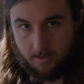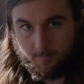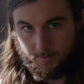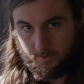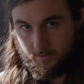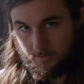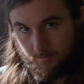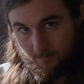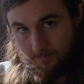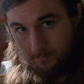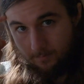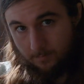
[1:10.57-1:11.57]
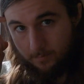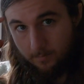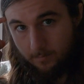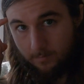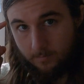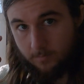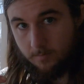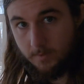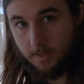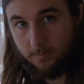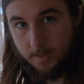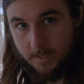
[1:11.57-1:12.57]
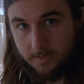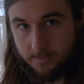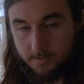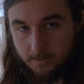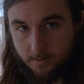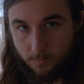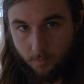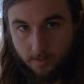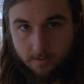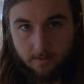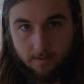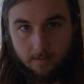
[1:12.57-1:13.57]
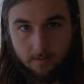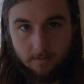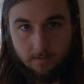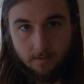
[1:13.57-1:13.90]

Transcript: up here that rests within